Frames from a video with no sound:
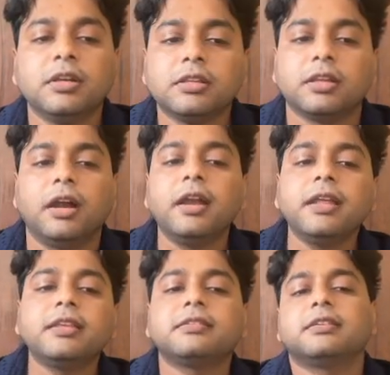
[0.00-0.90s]
Third
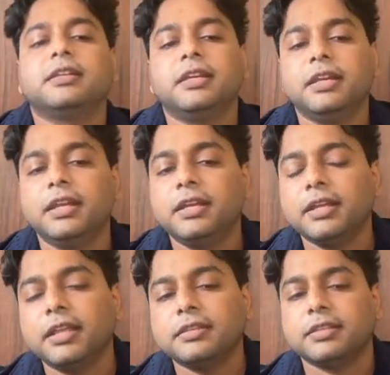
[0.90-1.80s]
is it
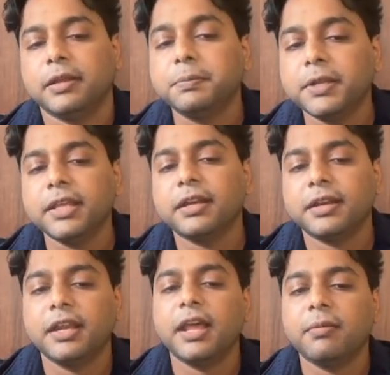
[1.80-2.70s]
has safety and
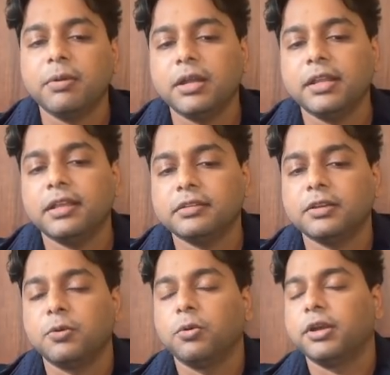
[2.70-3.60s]
reliability as
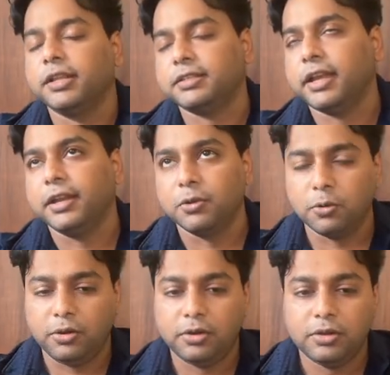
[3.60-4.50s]
a core design
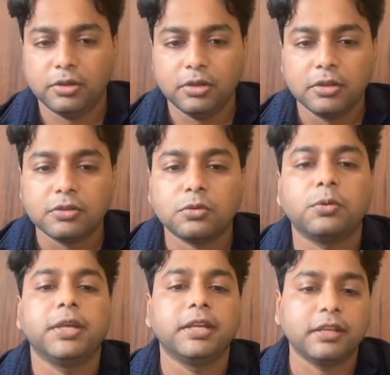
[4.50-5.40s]
goal.
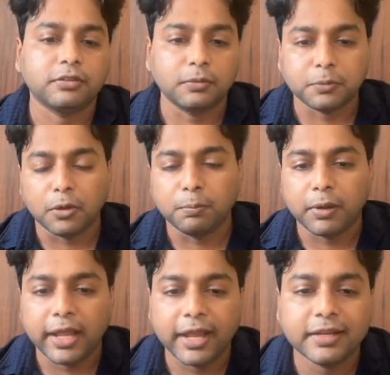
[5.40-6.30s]
So in case of
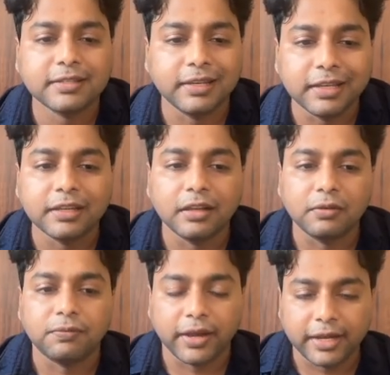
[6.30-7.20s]
compliance,
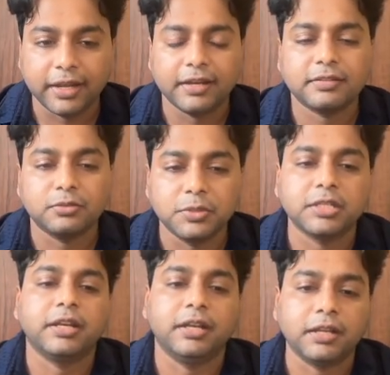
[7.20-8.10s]
legal, finance,
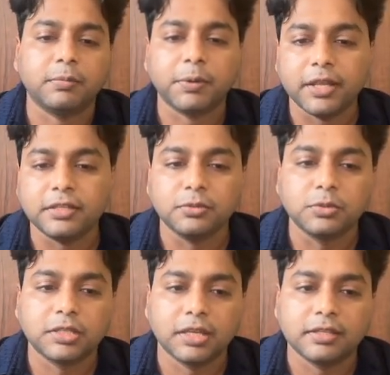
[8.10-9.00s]
which are enterprise
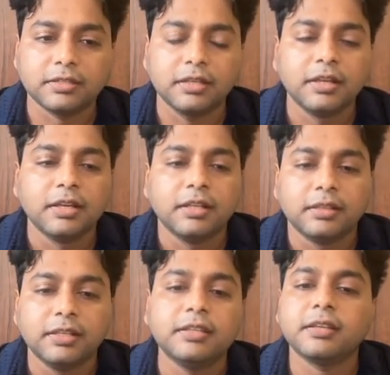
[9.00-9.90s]
use case,
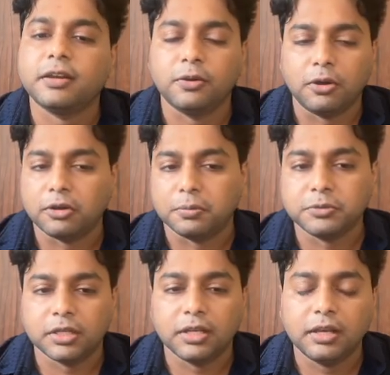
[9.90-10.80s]
these are not
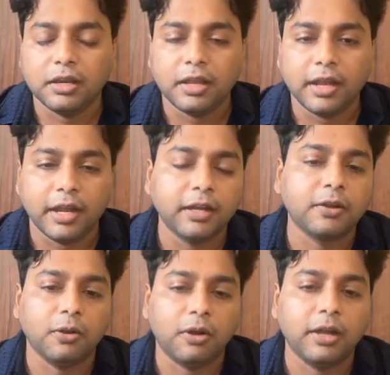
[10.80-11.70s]
optional and
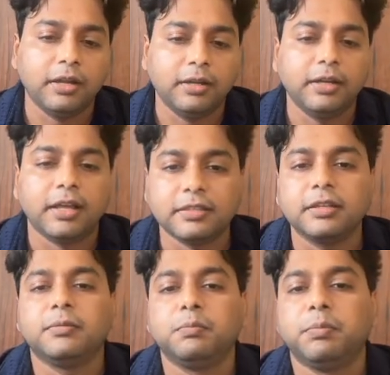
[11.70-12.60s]
Claude does
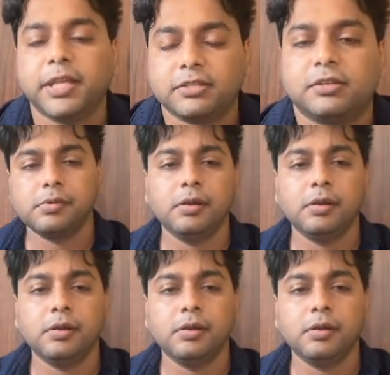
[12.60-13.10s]
it best.